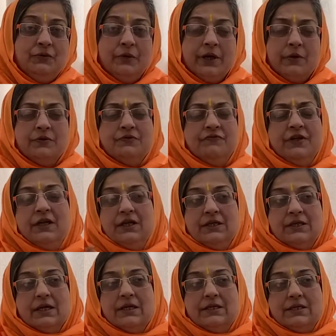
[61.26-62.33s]
where I was very
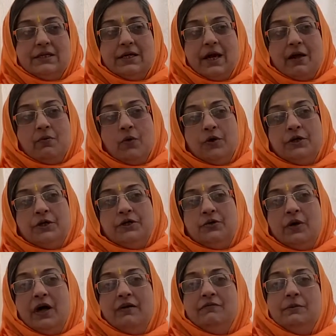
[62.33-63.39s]
excited and I wanted to
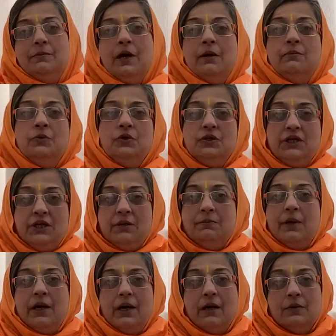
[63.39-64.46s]
have a Ma Murti in
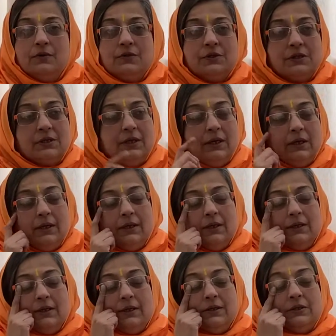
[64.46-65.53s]
my house.
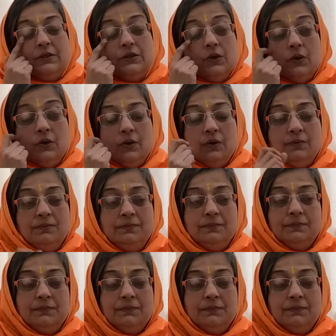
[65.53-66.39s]
So